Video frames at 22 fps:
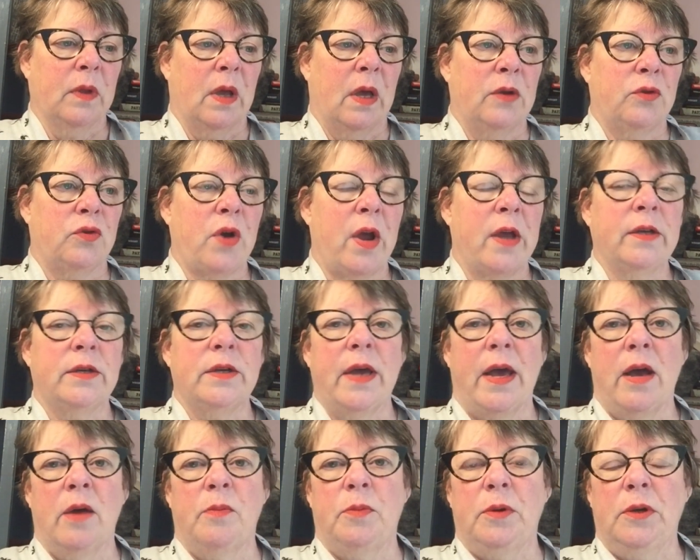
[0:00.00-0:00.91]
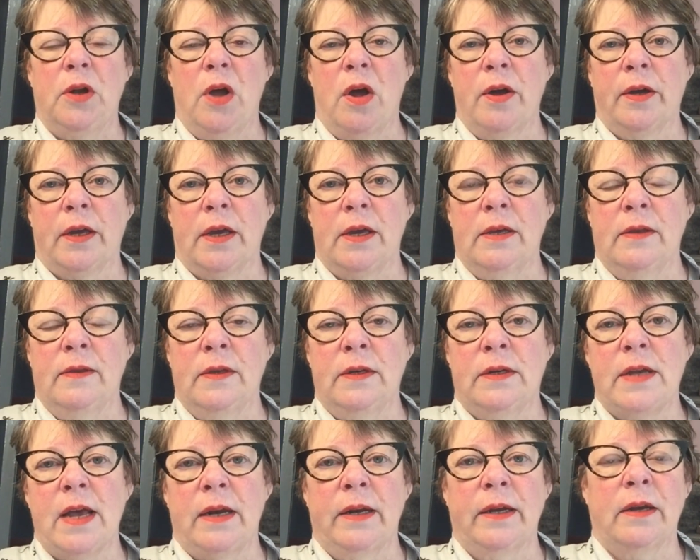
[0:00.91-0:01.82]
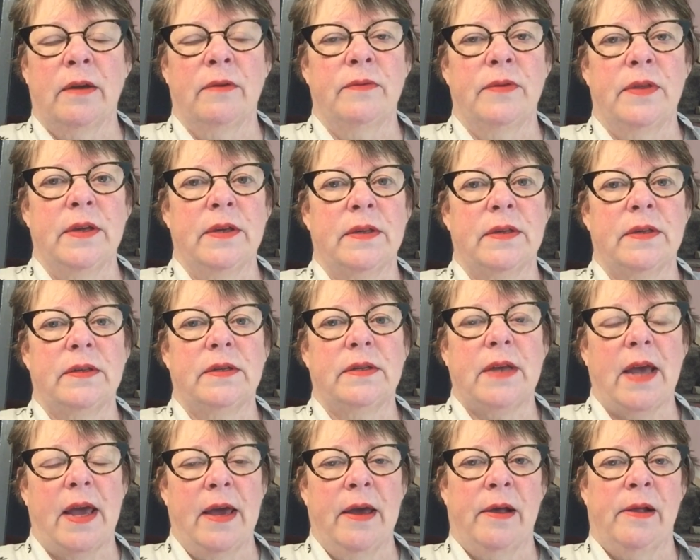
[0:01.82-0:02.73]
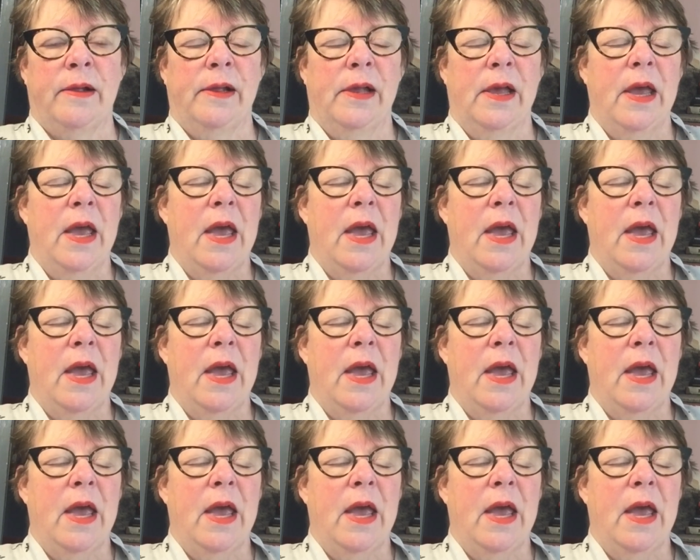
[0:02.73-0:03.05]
trying to help along in the telling of this tale.